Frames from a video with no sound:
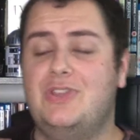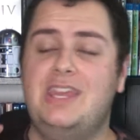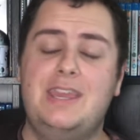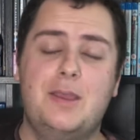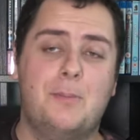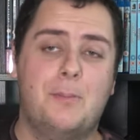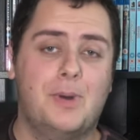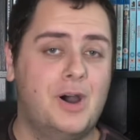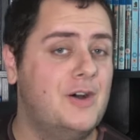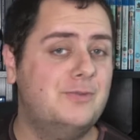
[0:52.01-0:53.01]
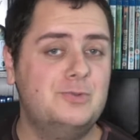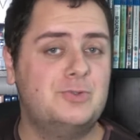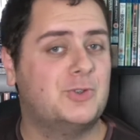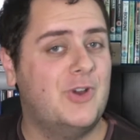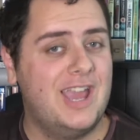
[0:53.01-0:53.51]
The Marvel
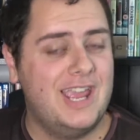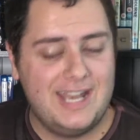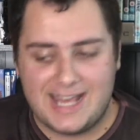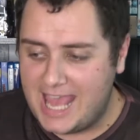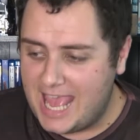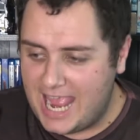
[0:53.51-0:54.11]
train